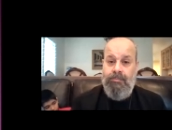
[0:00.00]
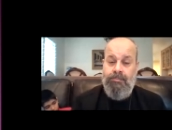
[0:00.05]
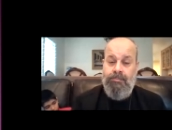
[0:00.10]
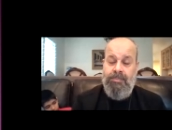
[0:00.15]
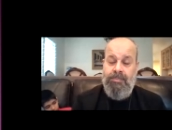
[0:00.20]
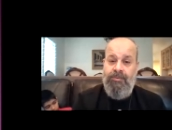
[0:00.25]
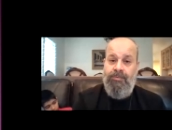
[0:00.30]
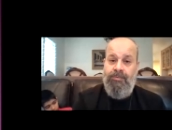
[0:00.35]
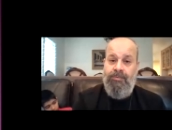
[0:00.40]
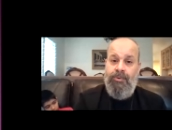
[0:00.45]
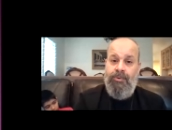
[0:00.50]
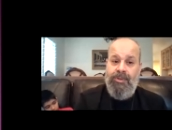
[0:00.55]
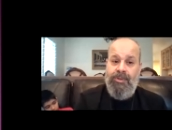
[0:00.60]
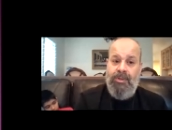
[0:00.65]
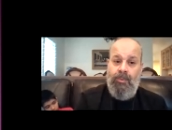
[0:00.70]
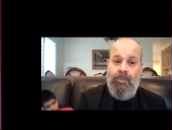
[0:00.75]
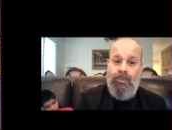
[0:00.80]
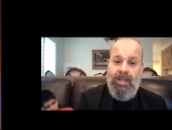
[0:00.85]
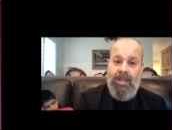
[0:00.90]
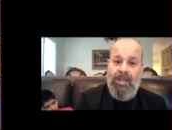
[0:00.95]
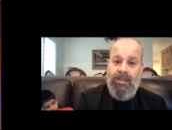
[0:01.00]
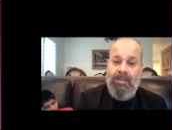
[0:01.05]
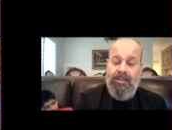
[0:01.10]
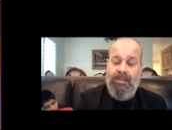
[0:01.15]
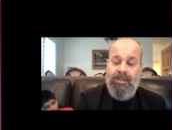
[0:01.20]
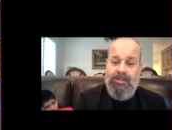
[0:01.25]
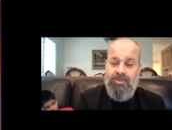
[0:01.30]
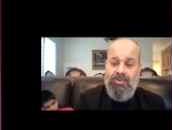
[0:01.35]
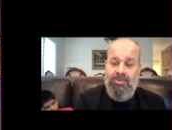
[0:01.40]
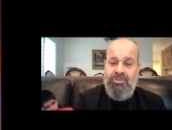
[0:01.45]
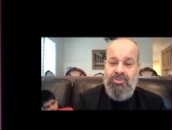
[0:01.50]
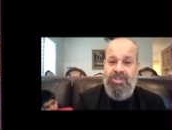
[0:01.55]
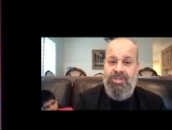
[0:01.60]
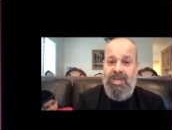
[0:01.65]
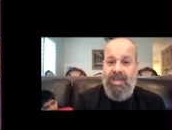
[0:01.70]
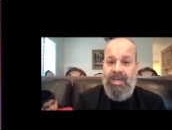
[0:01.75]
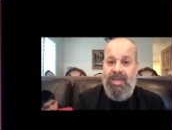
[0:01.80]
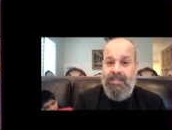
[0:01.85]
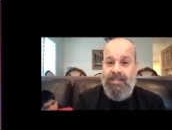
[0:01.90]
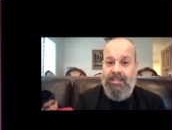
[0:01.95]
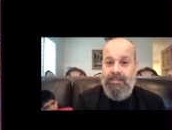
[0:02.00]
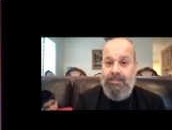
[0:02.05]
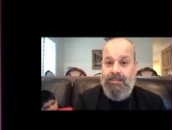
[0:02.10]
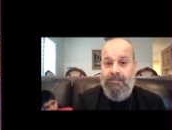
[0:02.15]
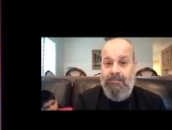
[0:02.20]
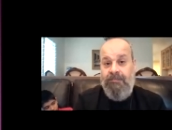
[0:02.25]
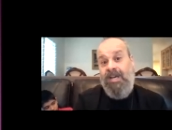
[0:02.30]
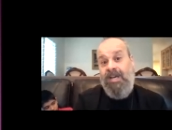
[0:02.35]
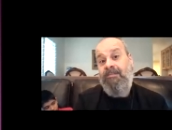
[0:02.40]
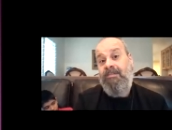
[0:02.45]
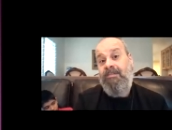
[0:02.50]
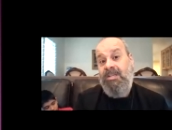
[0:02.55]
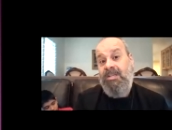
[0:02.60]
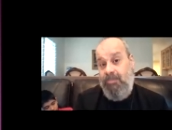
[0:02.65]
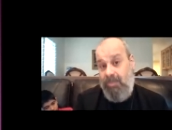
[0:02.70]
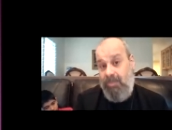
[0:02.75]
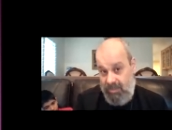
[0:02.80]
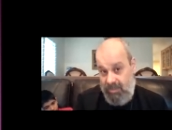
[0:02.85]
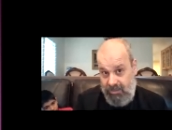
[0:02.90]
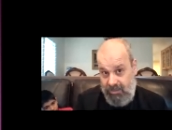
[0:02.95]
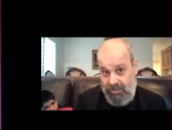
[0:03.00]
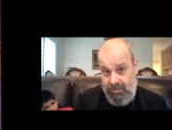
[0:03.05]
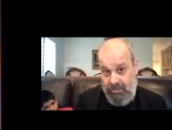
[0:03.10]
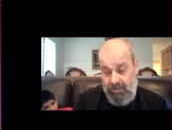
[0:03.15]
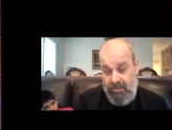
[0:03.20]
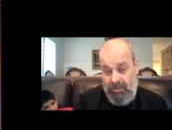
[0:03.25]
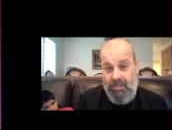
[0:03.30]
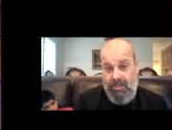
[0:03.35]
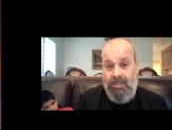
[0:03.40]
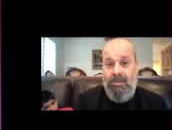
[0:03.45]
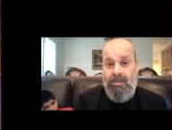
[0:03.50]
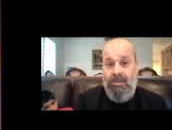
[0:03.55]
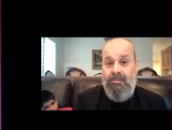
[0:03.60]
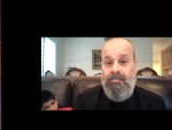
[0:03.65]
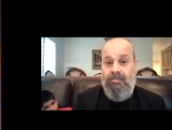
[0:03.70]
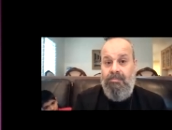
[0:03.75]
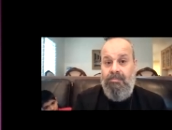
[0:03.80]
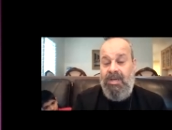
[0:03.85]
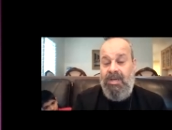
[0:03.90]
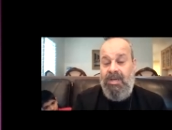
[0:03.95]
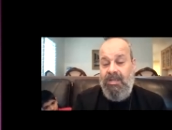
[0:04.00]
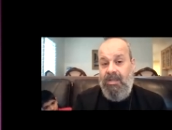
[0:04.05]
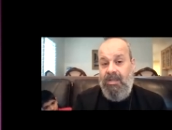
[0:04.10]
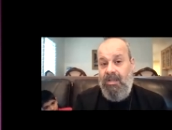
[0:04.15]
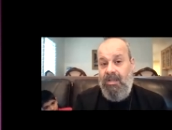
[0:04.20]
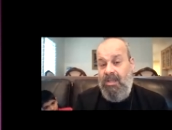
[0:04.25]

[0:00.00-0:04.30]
Before the well, she had five husbands. But